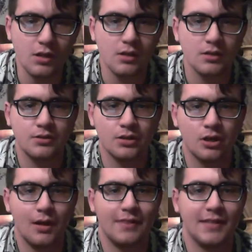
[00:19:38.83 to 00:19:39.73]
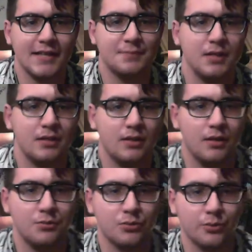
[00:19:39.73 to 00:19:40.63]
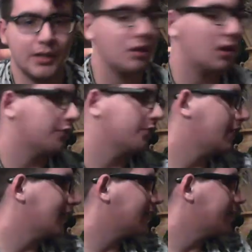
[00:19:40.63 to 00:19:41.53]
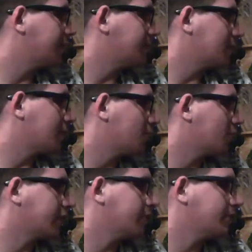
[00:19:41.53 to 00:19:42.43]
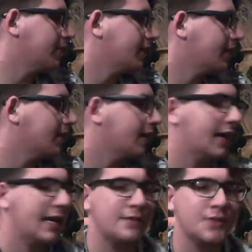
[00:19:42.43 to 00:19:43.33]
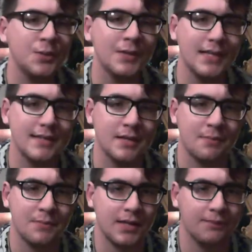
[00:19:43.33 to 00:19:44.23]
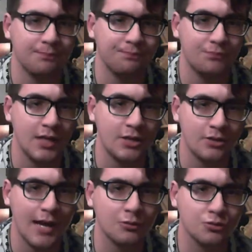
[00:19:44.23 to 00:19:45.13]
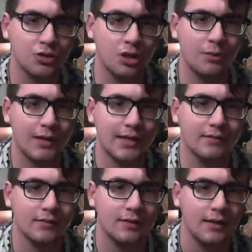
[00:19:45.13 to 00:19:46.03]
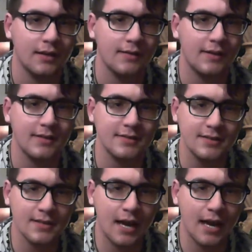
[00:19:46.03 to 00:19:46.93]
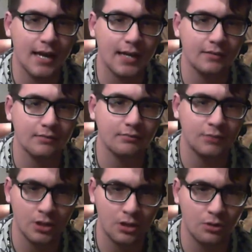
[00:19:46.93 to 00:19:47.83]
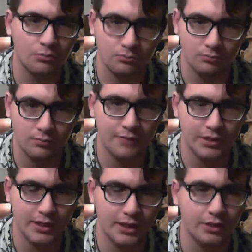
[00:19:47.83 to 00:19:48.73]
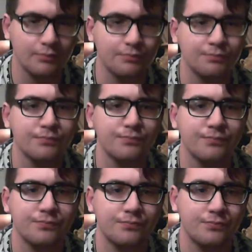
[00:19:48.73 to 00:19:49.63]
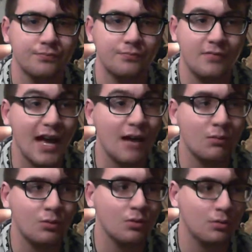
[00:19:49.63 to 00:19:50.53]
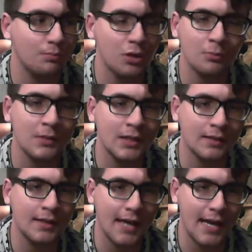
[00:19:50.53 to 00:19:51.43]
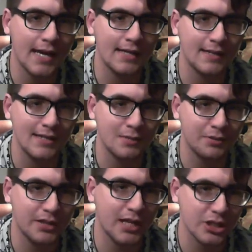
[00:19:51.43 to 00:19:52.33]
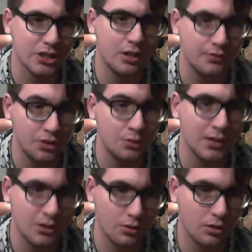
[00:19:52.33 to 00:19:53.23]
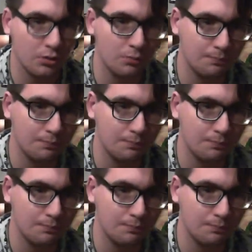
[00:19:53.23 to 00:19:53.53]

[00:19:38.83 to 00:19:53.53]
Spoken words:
So I think it's been absorbing a lot of negativity, but I'm working with it. And if you can get something in your house growing that doesn't die, every year, that will permanently aid in the protection of you and your home.